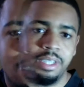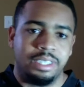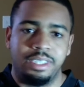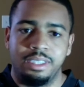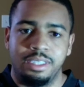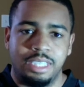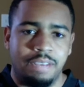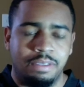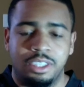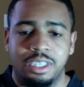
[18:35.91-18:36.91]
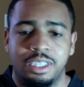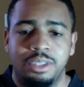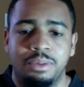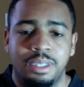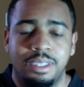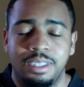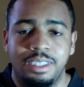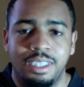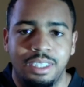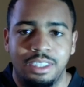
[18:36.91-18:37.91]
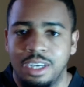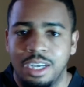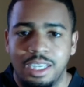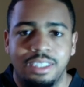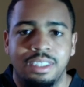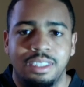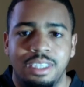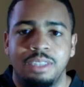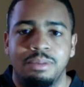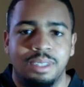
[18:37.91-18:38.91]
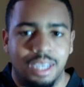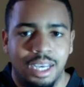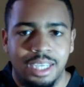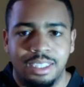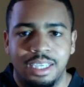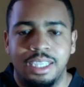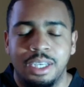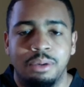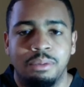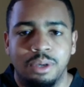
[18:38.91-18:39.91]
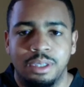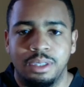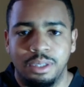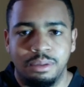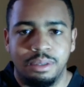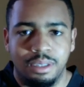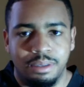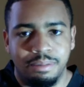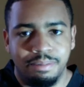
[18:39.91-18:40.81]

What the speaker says: The Steelers, after July 16th was the last day they could work a deal with him.